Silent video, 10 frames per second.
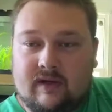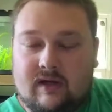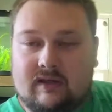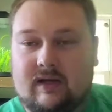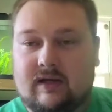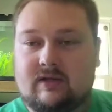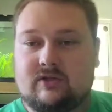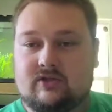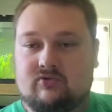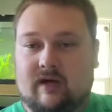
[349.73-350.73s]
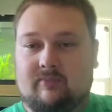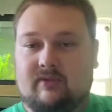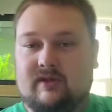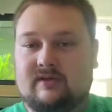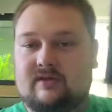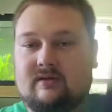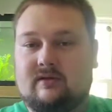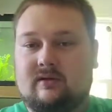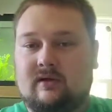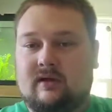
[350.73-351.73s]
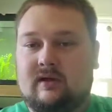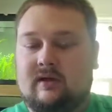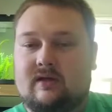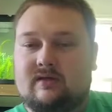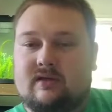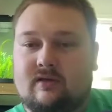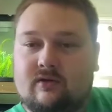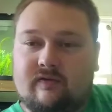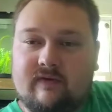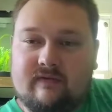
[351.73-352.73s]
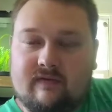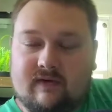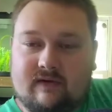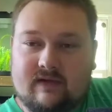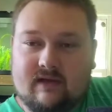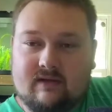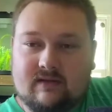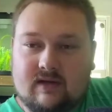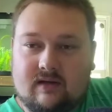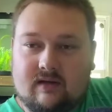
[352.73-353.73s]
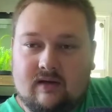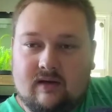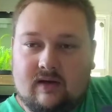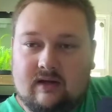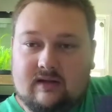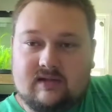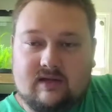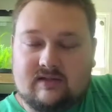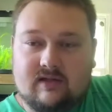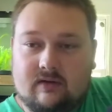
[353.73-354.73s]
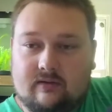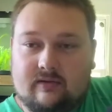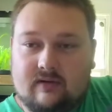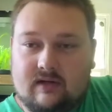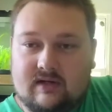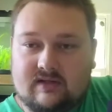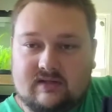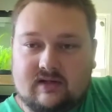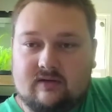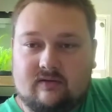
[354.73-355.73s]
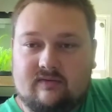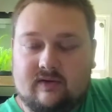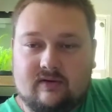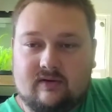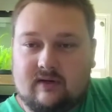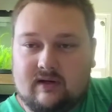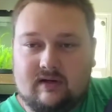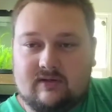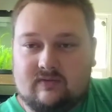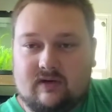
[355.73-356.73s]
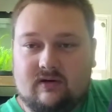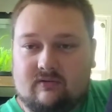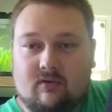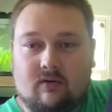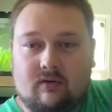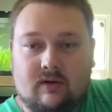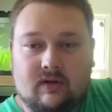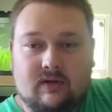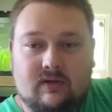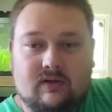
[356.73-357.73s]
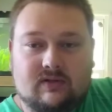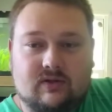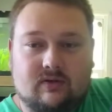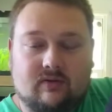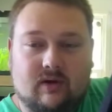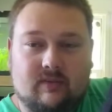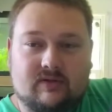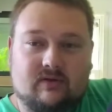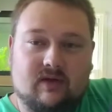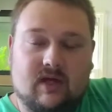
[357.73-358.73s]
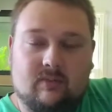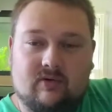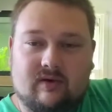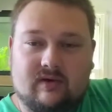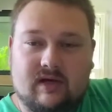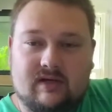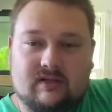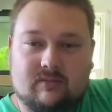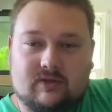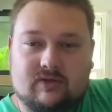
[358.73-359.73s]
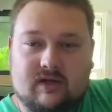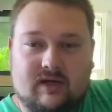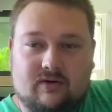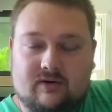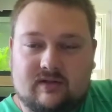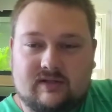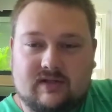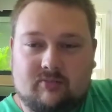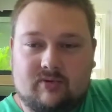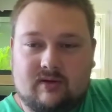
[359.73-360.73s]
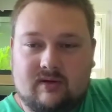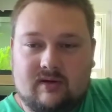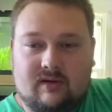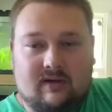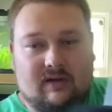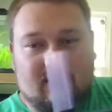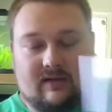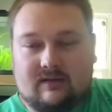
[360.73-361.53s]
and then I can just drop this into the new 55-gallon tank, and that tank is cycled. It has a cycled filter and it is ready to roll. So I'm going to turn the camera around, guys. I'm going to show you how to hook this up, and